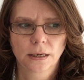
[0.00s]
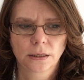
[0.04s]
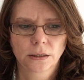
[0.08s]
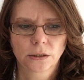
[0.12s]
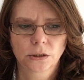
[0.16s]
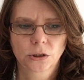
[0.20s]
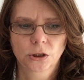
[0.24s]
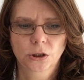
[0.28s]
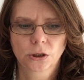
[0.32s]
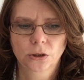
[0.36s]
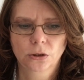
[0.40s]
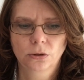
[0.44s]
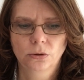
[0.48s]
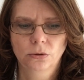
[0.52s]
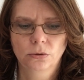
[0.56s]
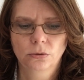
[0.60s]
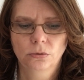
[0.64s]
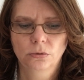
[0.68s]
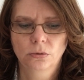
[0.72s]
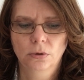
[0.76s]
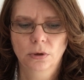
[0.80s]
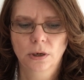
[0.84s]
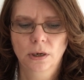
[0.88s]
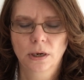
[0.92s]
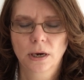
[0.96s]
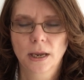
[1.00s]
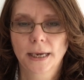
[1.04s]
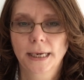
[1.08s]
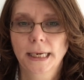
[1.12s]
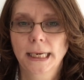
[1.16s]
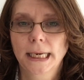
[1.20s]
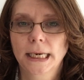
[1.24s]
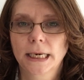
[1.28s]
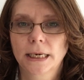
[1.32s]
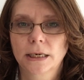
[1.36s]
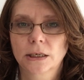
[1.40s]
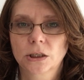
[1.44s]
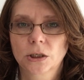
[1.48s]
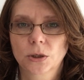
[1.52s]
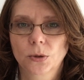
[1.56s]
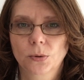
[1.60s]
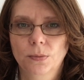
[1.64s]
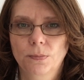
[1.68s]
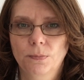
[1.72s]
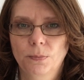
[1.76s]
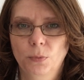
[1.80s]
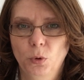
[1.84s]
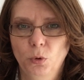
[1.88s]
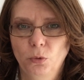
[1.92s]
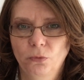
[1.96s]
to liken it to a
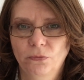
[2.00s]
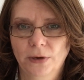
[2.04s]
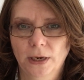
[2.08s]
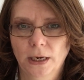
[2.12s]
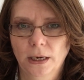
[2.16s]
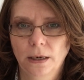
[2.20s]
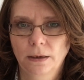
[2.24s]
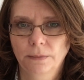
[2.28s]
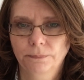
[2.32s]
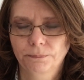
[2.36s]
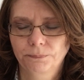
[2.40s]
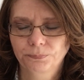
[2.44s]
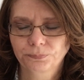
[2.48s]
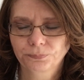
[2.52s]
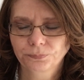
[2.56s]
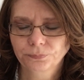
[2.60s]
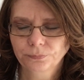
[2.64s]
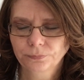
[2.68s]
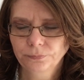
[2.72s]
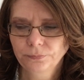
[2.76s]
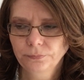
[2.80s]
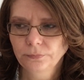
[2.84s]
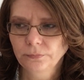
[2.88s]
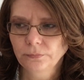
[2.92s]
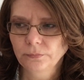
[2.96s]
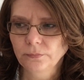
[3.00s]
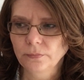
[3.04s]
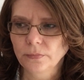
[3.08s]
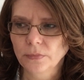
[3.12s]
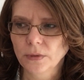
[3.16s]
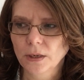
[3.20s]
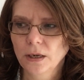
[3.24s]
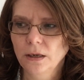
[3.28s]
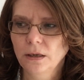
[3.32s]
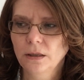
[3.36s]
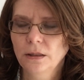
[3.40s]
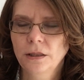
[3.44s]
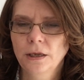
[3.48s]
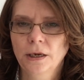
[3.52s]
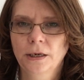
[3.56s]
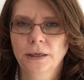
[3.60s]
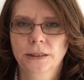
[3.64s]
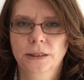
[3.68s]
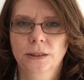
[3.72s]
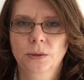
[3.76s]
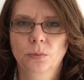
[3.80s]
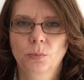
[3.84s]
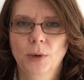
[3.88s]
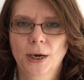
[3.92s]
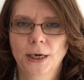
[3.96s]
movie.
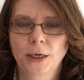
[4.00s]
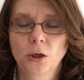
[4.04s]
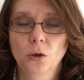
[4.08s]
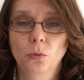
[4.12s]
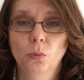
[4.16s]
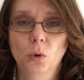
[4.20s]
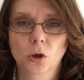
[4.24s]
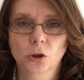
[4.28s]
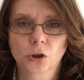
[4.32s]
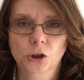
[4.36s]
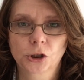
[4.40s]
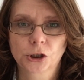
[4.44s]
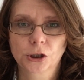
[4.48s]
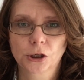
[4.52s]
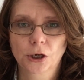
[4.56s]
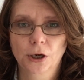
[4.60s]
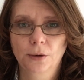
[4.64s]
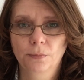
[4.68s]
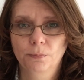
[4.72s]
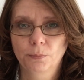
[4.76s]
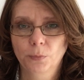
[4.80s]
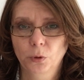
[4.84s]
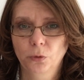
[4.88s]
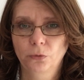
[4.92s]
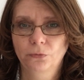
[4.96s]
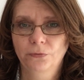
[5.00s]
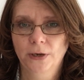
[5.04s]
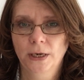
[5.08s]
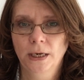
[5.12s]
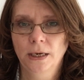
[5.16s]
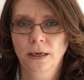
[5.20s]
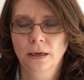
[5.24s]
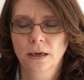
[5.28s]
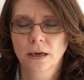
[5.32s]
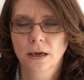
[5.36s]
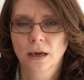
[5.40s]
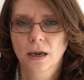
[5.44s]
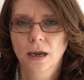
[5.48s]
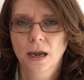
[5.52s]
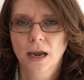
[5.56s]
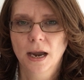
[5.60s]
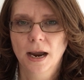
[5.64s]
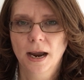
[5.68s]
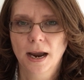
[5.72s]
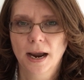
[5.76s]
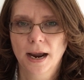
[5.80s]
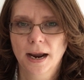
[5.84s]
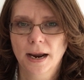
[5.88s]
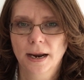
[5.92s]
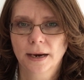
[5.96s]
That when you watch a movie
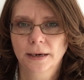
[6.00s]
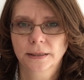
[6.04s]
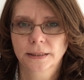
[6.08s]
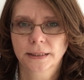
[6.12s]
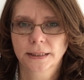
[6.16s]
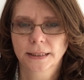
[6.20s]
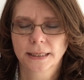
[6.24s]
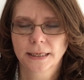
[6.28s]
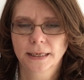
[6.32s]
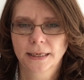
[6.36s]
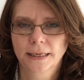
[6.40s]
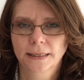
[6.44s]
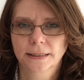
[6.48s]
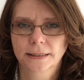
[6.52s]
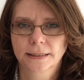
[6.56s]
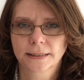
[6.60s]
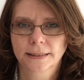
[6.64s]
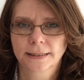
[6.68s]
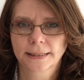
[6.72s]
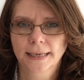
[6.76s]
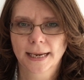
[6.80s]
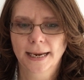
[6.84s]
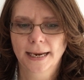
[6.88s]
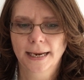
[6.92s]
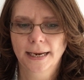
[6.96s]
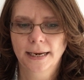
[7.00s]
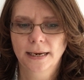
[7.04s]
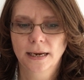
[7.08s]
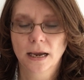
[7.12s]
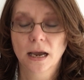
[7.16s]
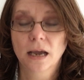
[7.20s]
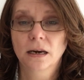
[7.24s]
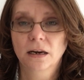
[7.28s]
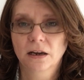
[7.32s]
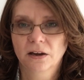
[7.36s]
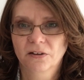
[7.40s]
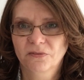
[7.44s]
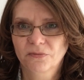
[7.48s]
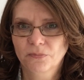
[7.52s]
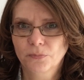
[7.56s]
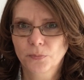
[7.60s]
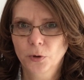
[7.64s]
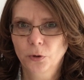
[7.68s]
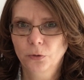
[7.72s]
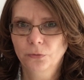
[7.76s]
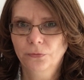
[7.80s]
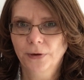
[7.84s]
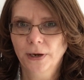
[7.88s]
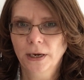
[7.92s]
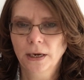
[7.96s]
and it's say a love
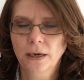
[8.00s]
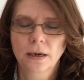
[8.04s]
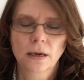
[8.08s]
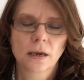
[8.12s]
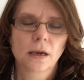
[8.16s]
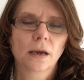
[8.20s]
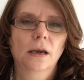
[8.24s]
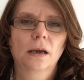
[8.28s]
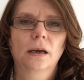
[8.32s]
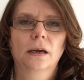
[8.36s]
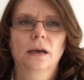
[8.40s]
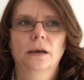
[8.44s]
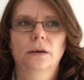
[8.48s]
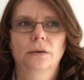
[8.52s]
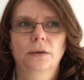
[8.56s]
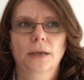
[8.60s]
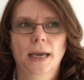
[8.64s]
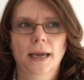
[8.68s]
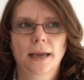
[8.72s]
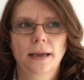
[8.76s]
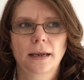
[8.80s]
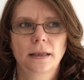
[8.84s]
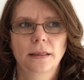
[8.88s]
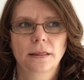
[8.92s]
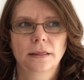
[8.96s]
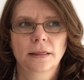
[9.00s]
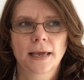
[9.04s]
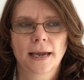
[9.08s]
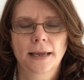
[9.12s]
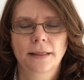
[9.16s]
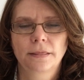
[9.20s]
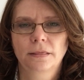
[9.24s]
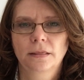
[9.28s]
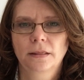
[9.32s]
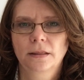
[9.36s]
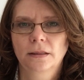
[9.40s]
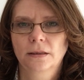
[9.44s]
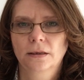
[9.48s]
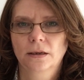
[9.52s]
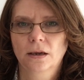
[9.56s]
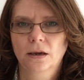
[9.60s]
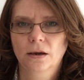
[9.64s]
movie, okay, then